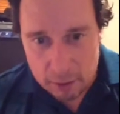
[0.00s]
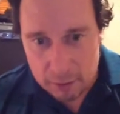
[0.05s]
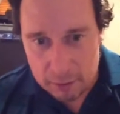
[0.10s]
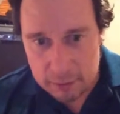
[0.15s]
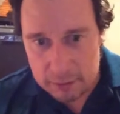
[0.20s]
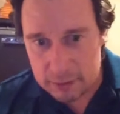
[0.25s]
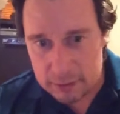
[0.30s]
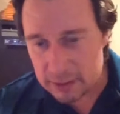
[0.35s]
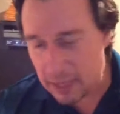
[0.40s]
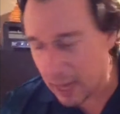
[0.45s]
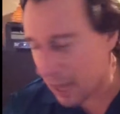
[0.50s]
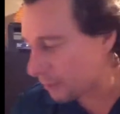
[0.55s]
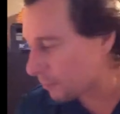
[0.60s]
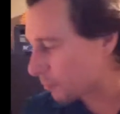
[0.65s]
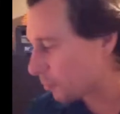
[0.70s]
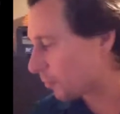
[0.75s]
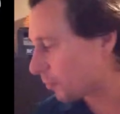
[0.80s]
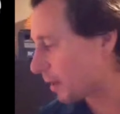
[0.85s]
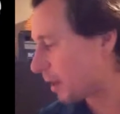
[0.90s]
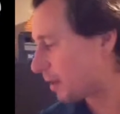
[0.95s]
Zach
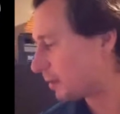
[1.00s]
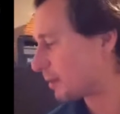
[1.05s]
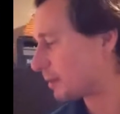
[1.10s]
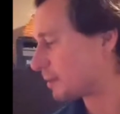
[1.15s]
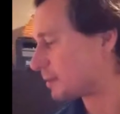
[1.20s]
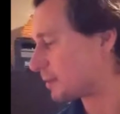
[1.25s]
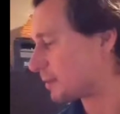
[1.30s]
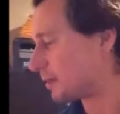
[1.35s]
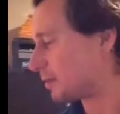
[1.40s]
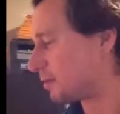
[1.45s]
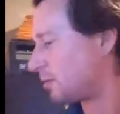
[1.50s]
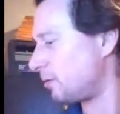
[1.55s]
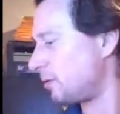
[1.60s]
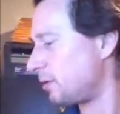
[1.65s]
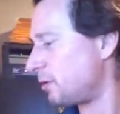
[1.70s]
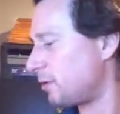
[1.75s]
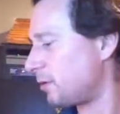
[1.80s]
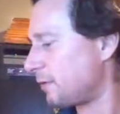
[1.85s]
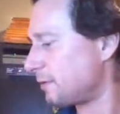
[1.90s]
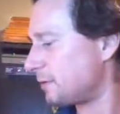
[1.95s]
Morales, I know
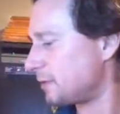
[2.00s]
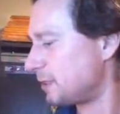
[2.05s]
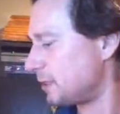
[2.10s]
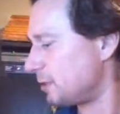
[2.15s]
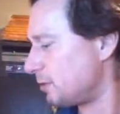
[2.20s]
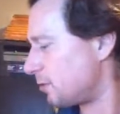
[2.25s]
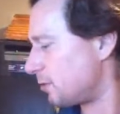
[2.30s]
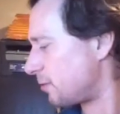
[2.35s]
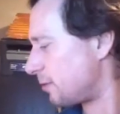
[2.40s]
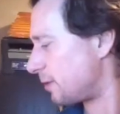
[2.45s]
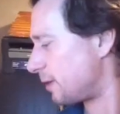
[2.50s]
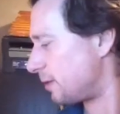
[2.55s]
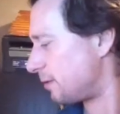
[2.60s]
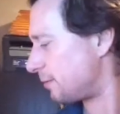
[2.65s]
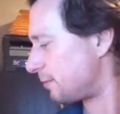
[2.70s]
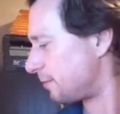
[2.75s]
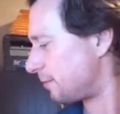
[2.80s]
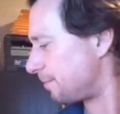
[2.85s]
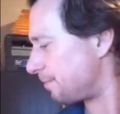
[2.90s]
you. I've seen you around.